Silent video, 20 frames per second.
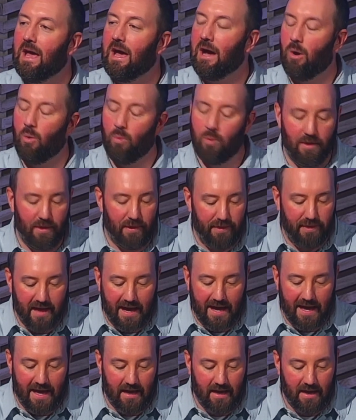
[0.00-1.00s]
with
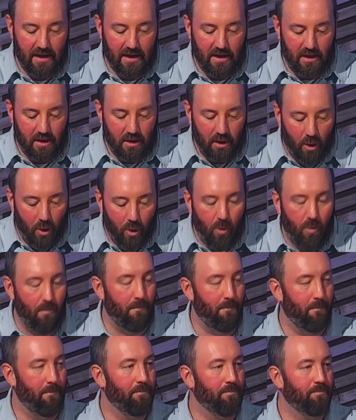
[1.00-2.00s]
that
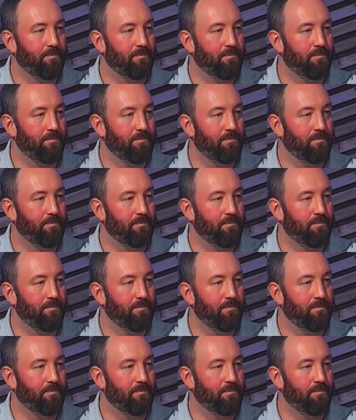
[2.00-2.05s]
home.